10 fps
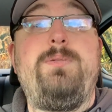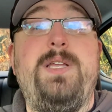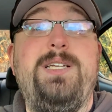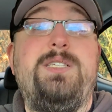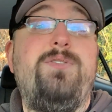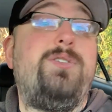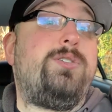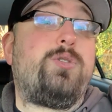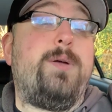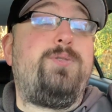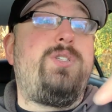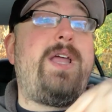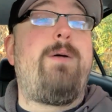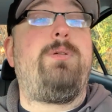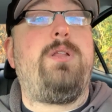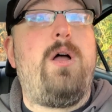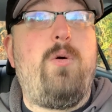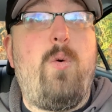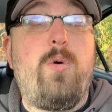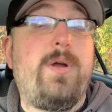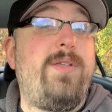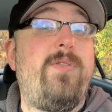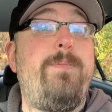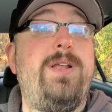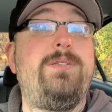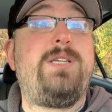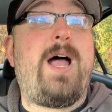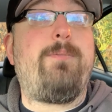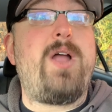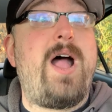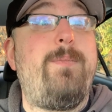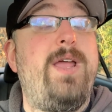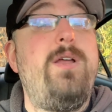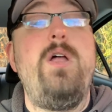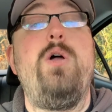links in the description down below or in the pinned top comment.